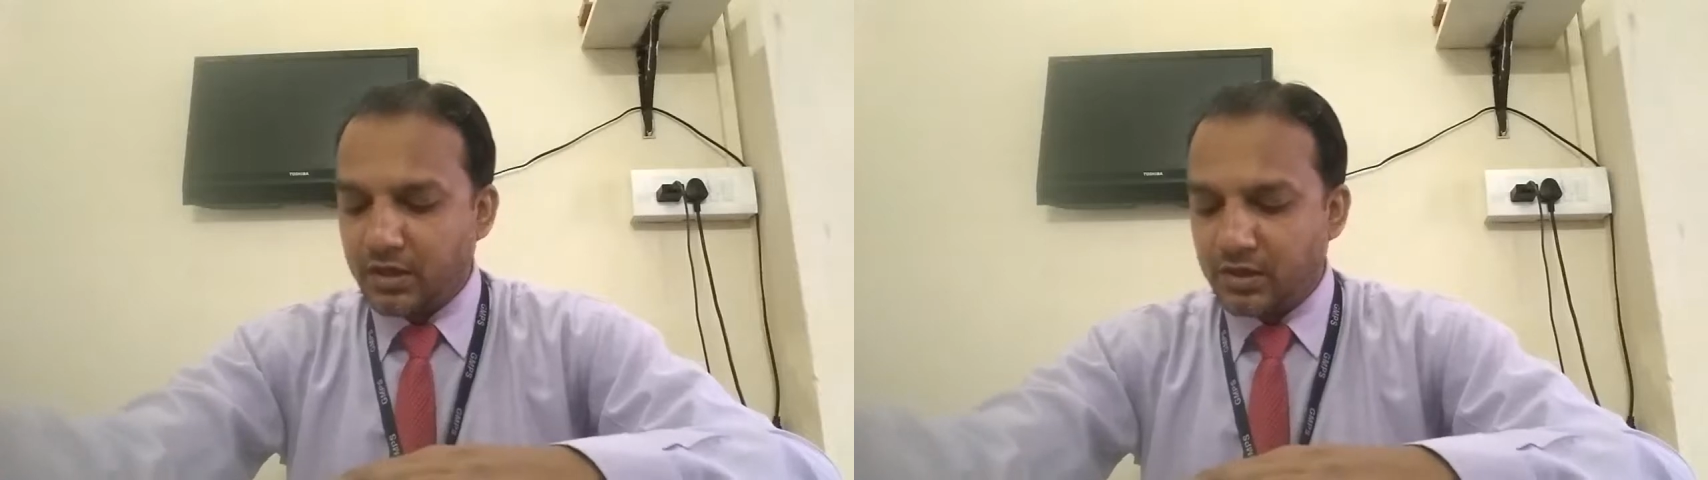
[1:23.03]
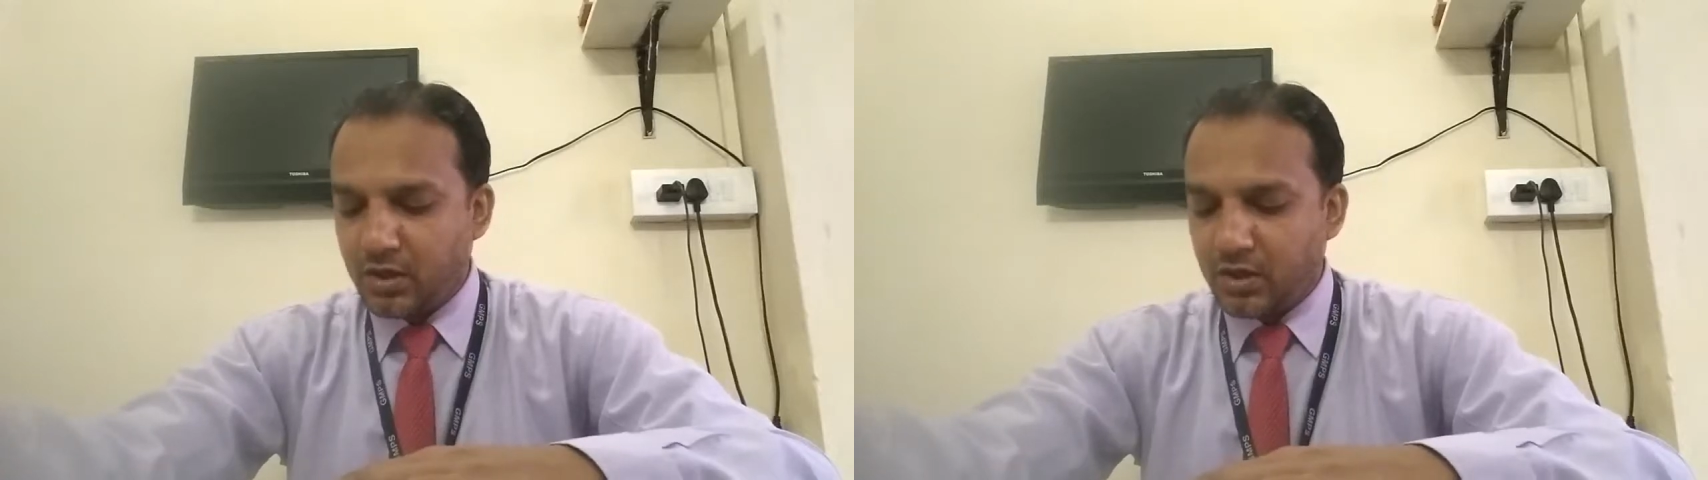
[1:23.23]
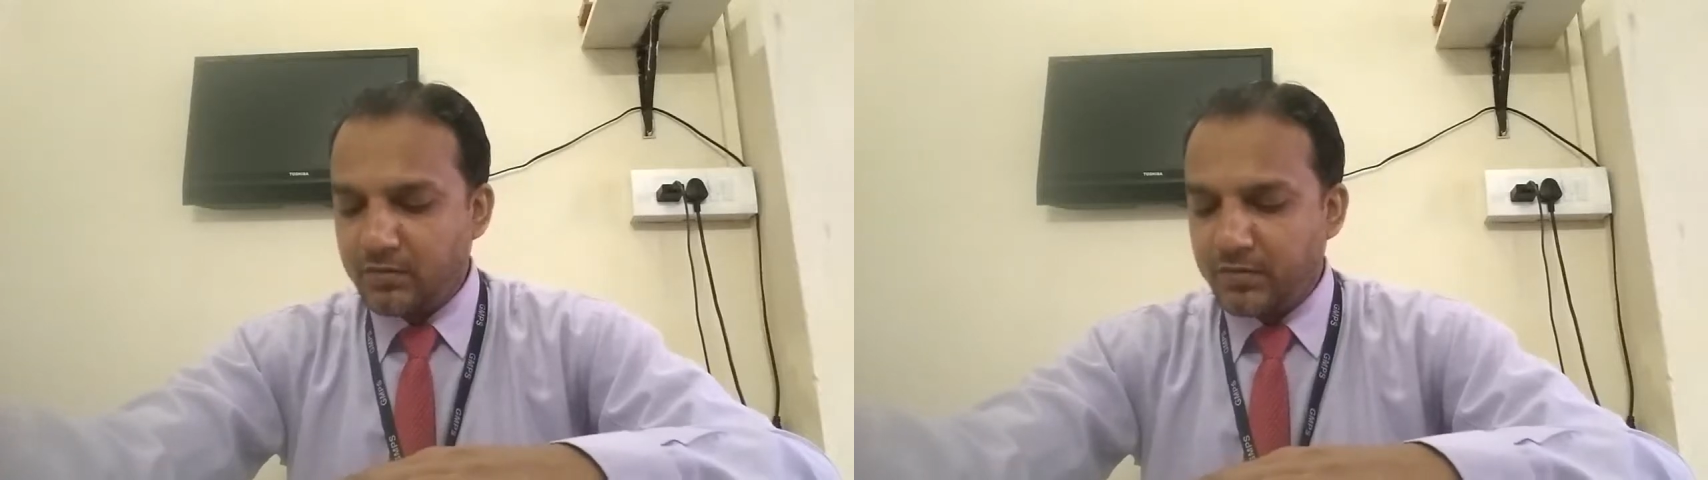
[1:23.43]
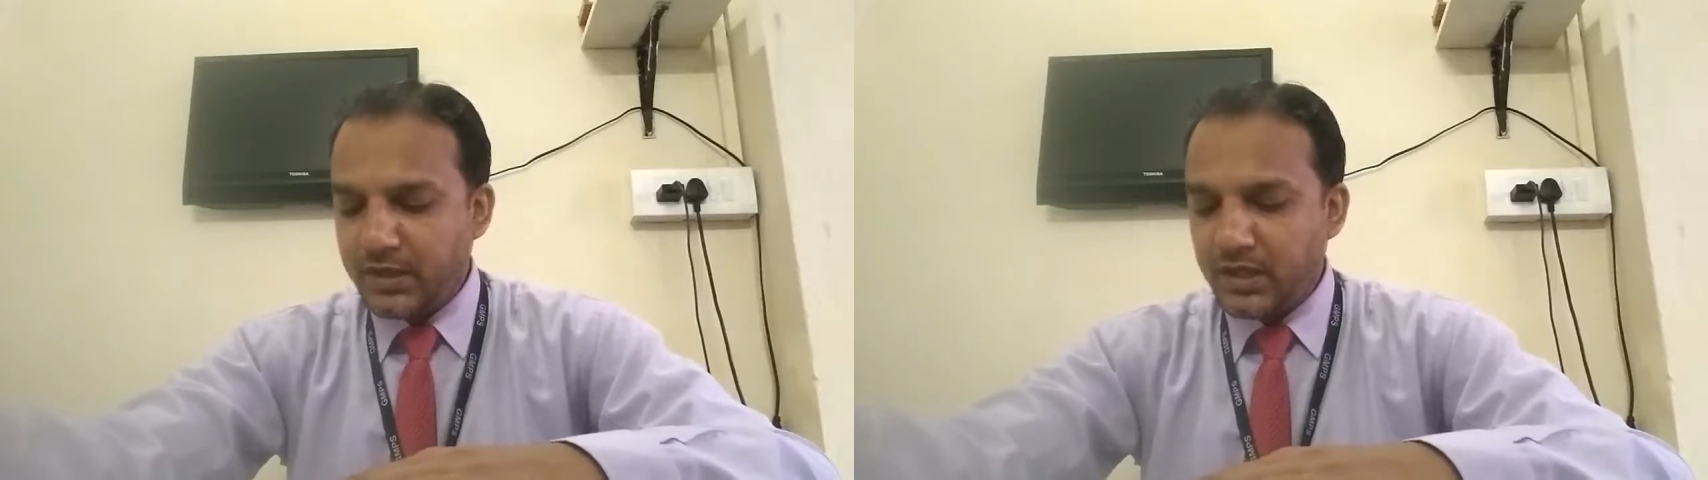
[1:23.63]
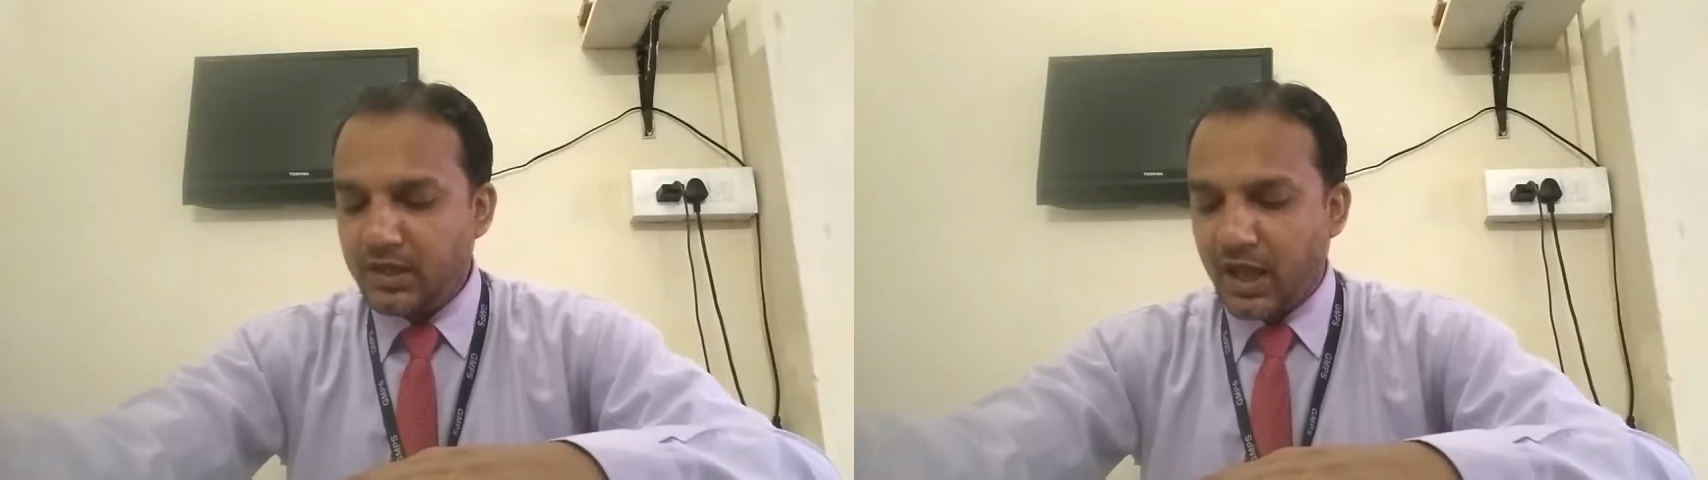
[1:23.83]
called
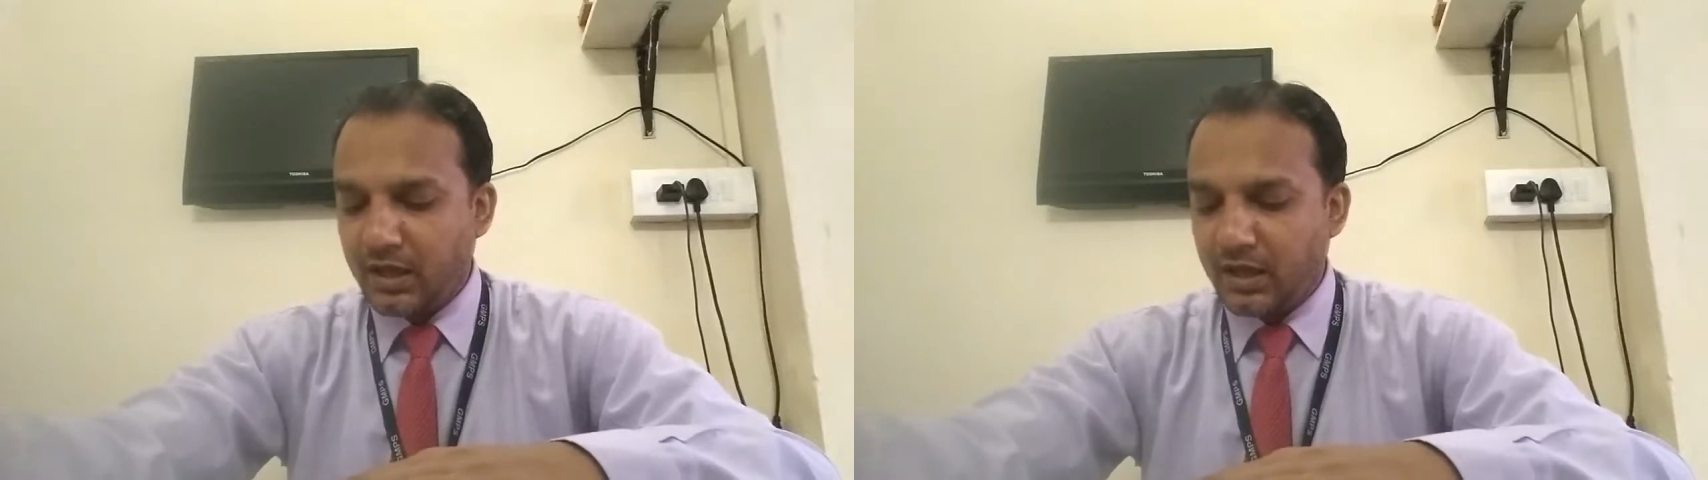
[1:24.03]
being